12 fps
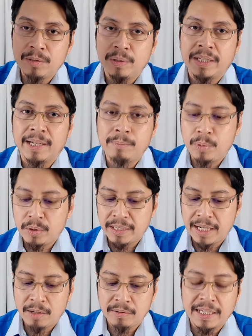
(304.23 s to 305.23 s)
we can put
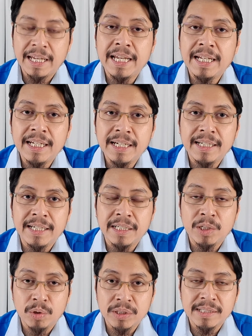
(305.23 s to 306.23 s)
down in the
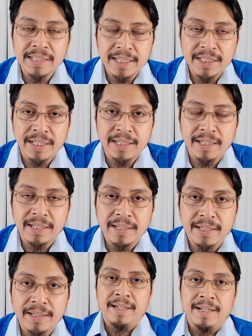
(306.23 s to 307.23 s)
notes section.
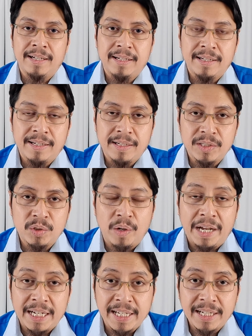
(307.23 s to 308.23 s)
So
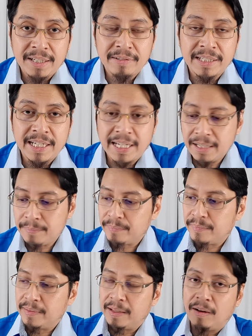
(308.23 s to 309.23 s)
at the end of the day,
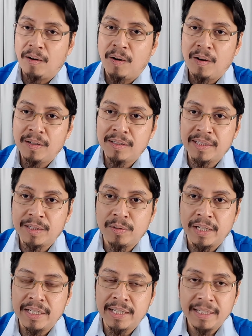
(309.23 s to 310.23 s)
all the
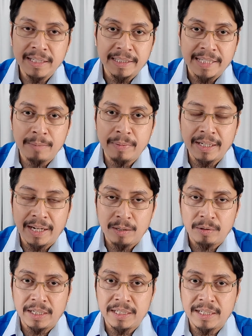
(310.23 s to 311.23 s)
duration, the timing,
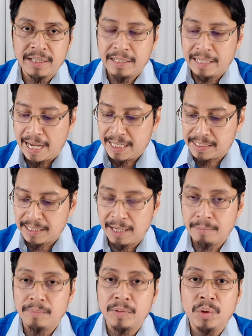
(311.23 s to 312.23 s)
allocation adds
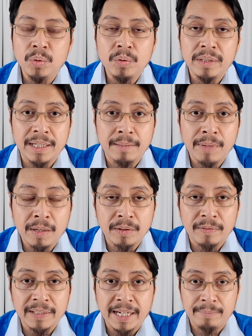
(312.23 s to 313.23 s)
up to the amount
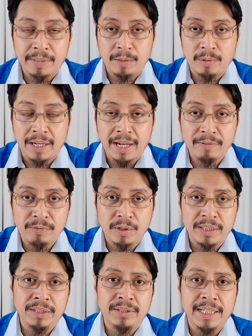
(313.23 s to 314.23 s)
of time that we have for
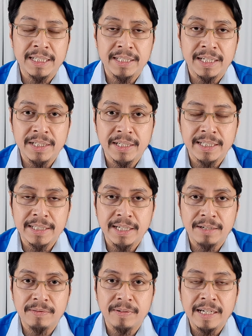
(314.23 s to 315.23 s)
the training session
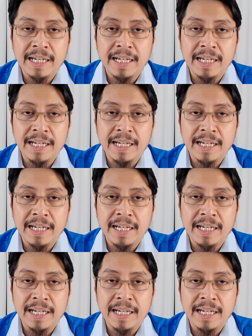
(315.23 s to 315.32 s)
itself.